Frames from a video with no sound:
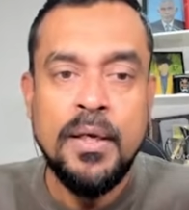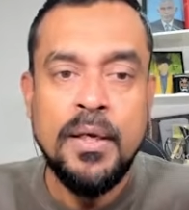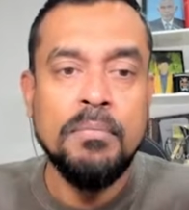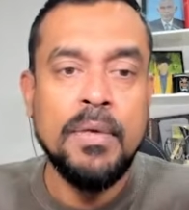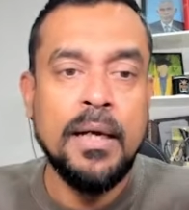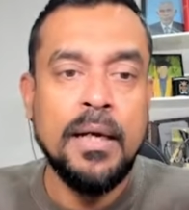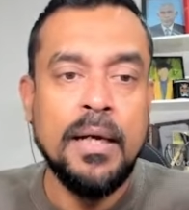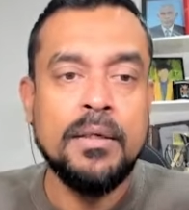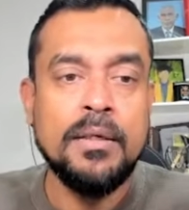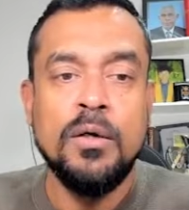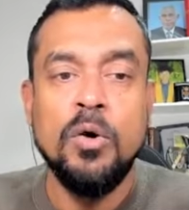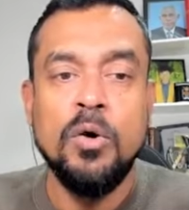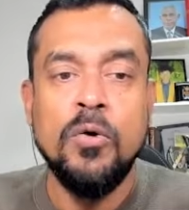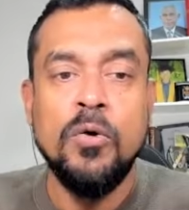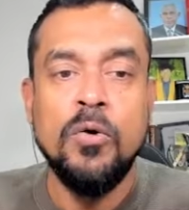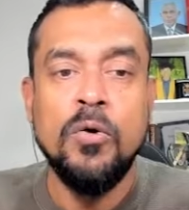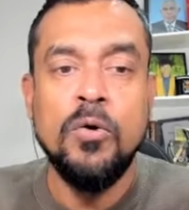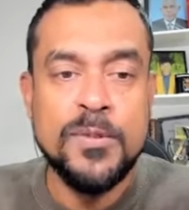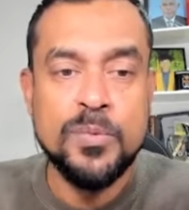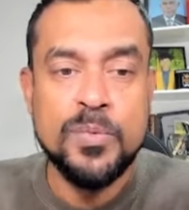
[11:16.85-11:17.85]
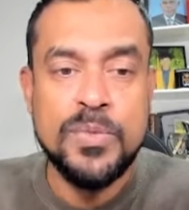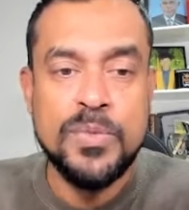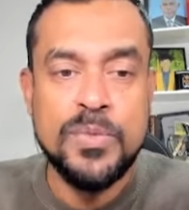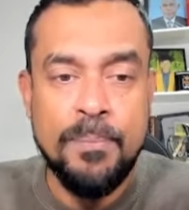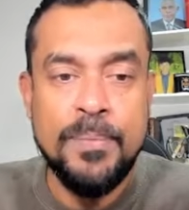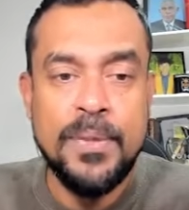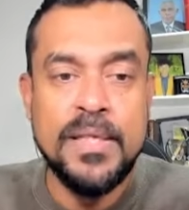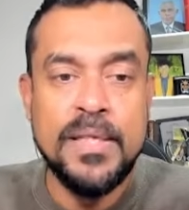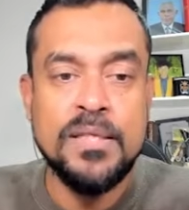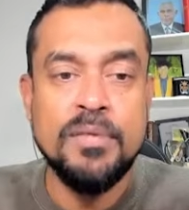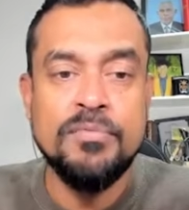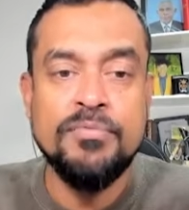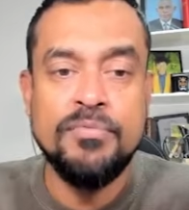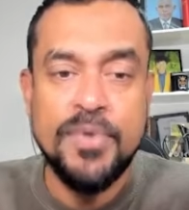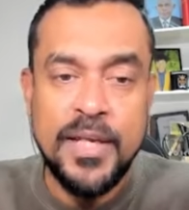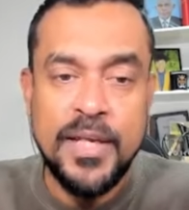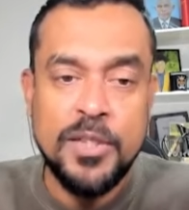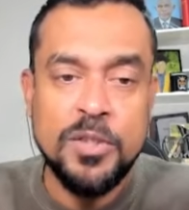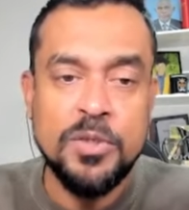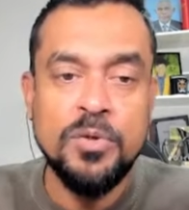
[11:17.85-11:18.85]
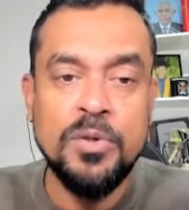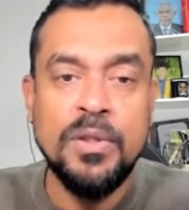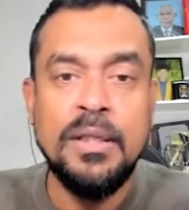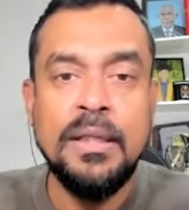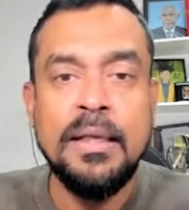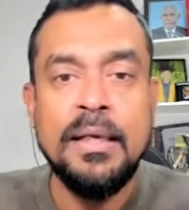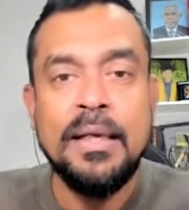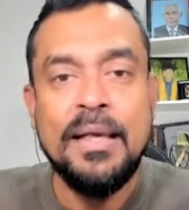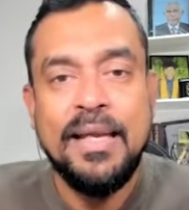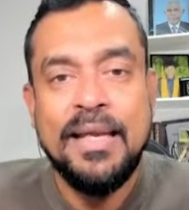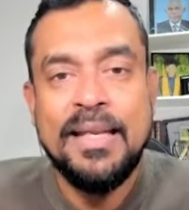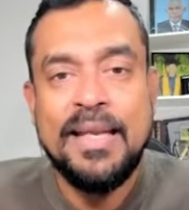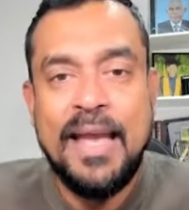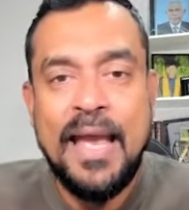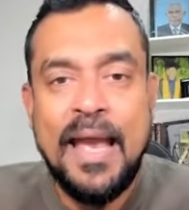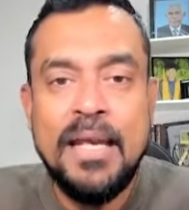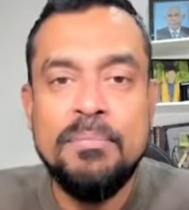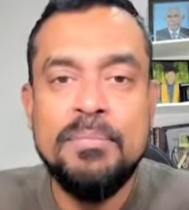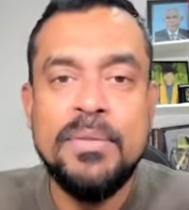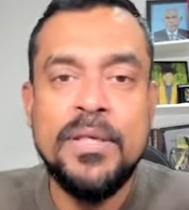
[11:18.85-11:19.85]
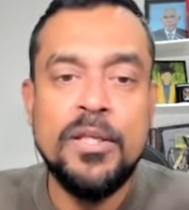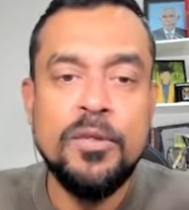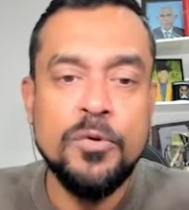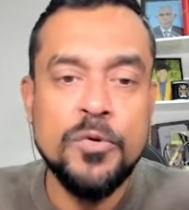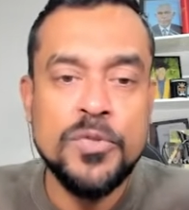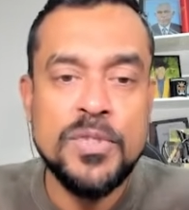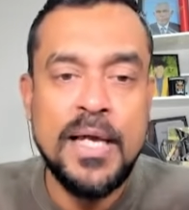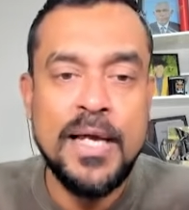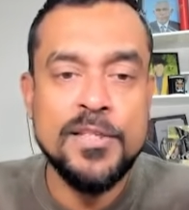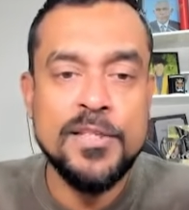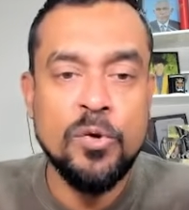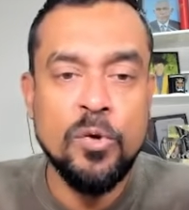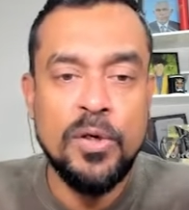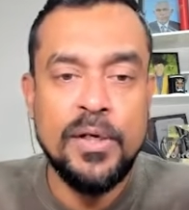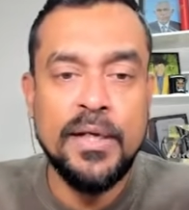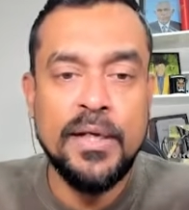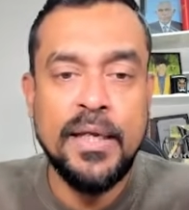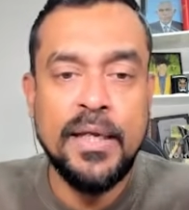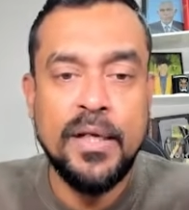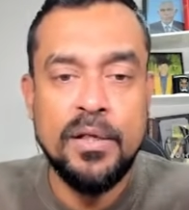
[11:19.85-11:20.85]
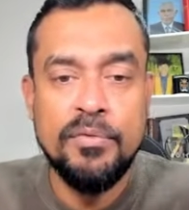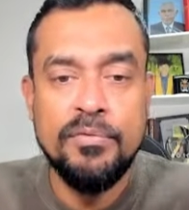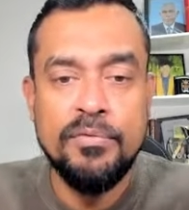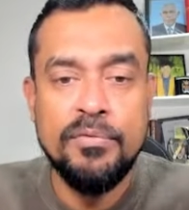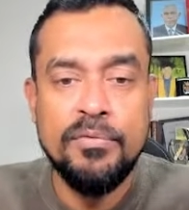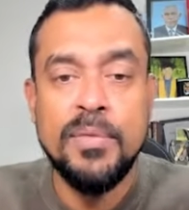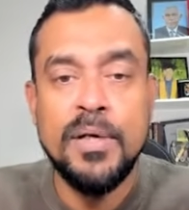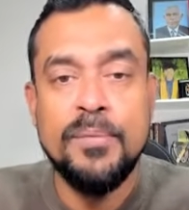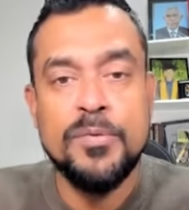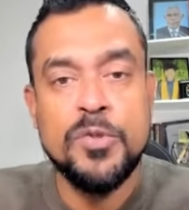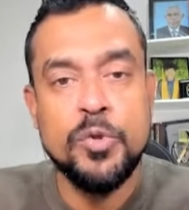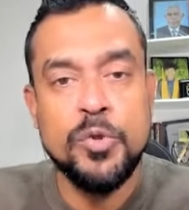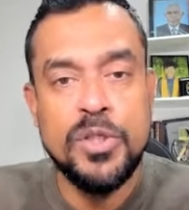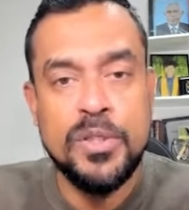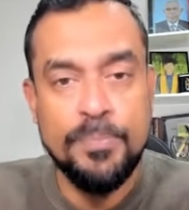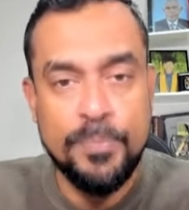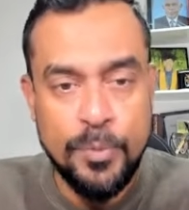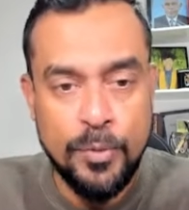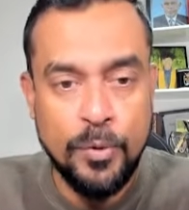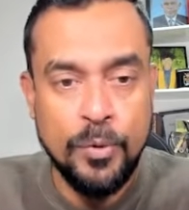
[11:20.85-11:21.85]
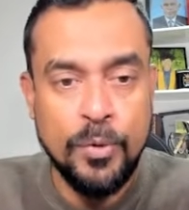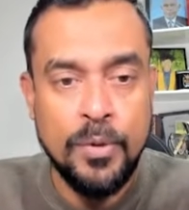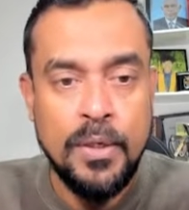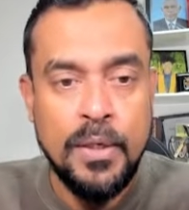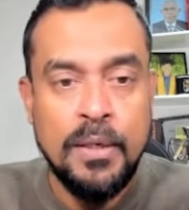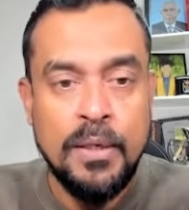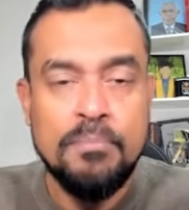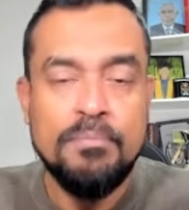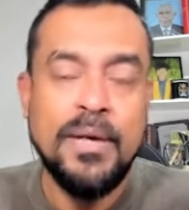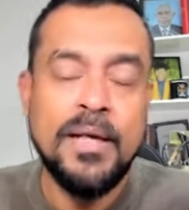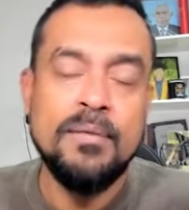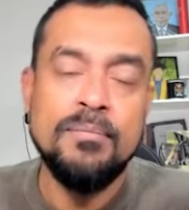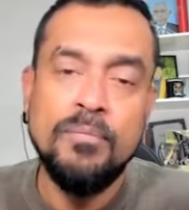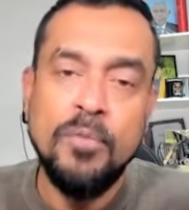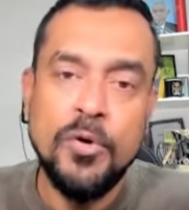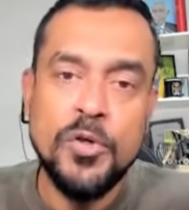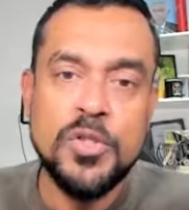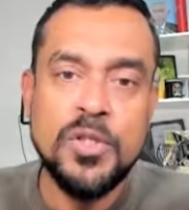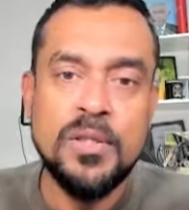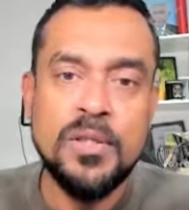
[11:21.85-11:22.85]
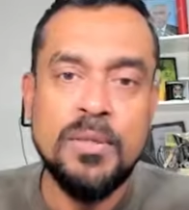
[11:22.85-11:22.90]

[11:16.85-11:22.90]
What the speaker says: But OWASP ZAP is a free tool. It can be used as an alternative for Burp Suite Pro, but most of the